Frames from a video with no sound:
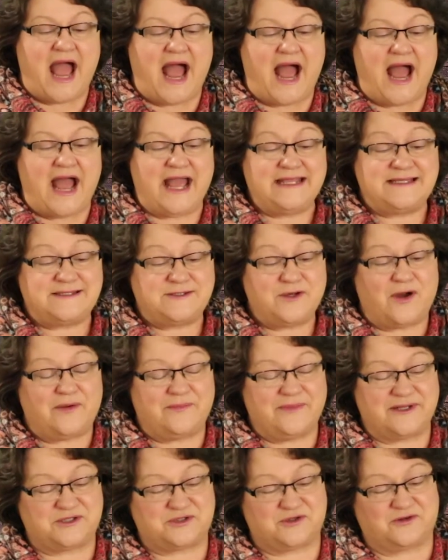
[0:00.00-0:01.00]
I saw
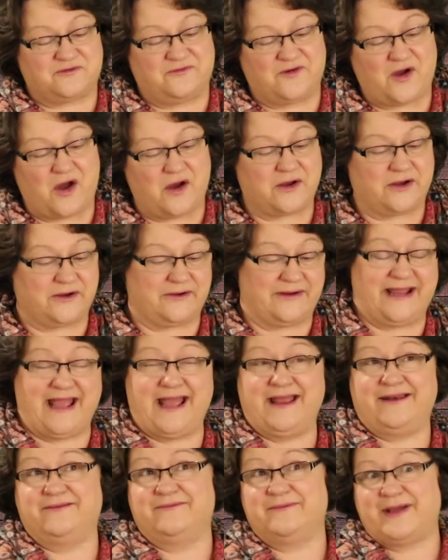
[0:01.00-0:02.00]
Mr. Falker
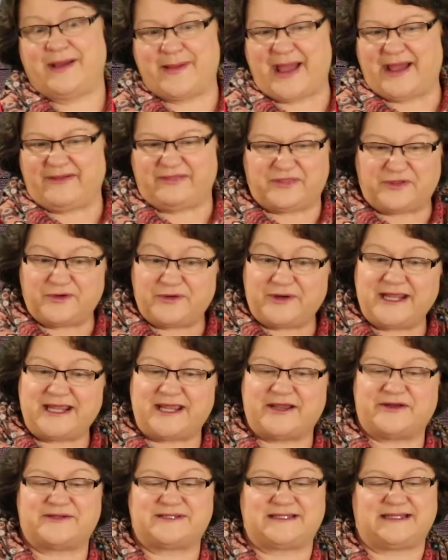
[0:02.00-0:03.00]
again about 30
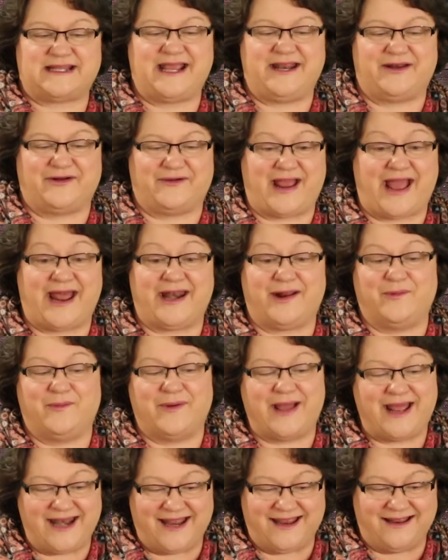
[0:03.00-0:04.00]
years later at a
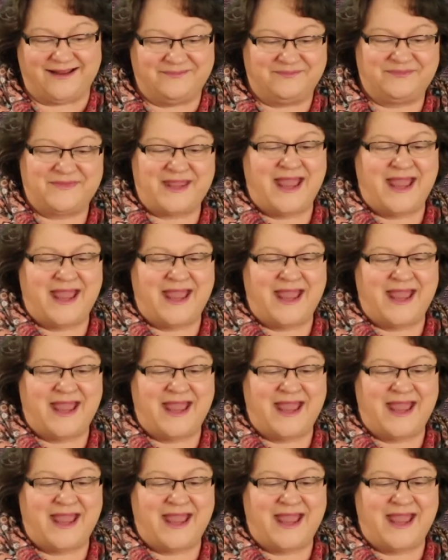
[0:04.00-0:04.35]
wedding.